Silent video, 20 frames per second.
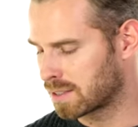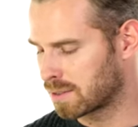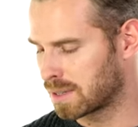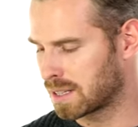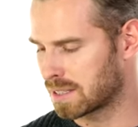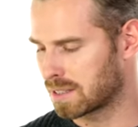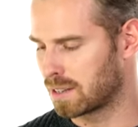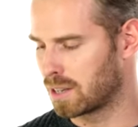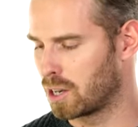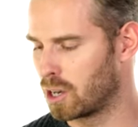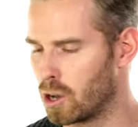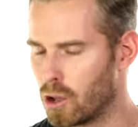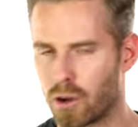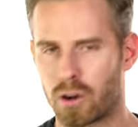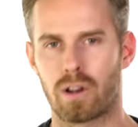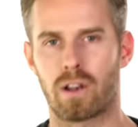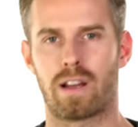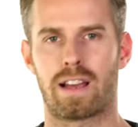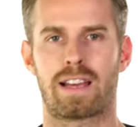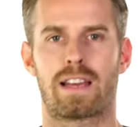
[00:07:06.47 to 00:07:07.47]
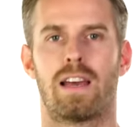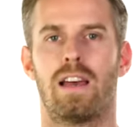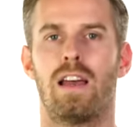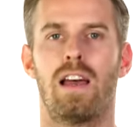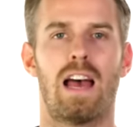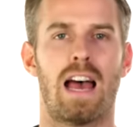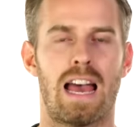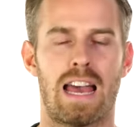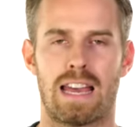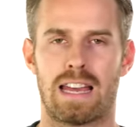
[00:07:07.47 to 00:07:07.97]
So it doesn't look like
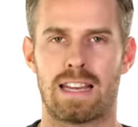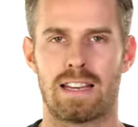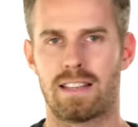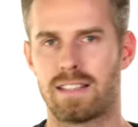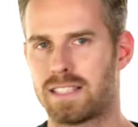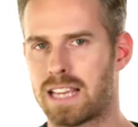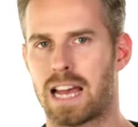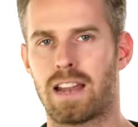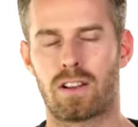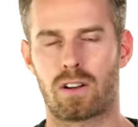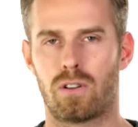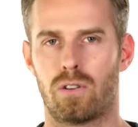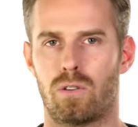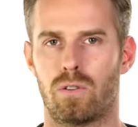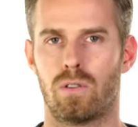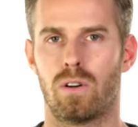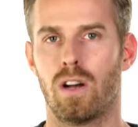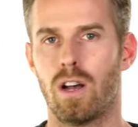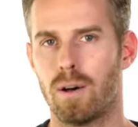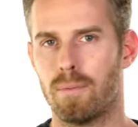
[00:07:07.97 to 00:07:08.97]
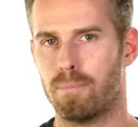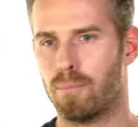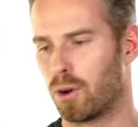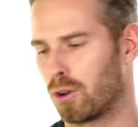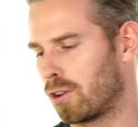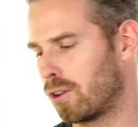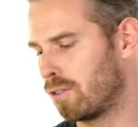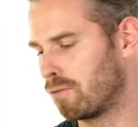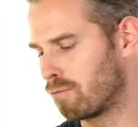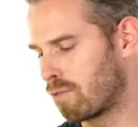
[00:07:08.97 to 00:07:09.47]
a technical
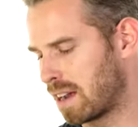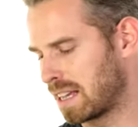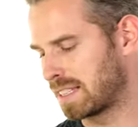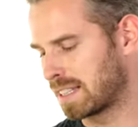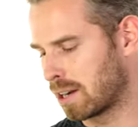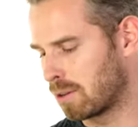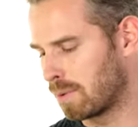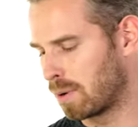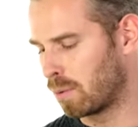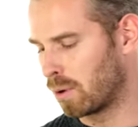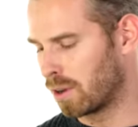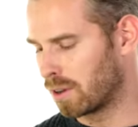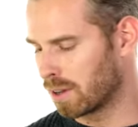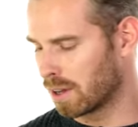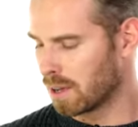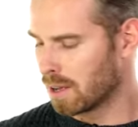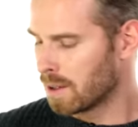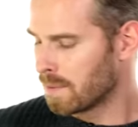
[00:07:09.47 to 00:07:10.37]
modern race helmet would.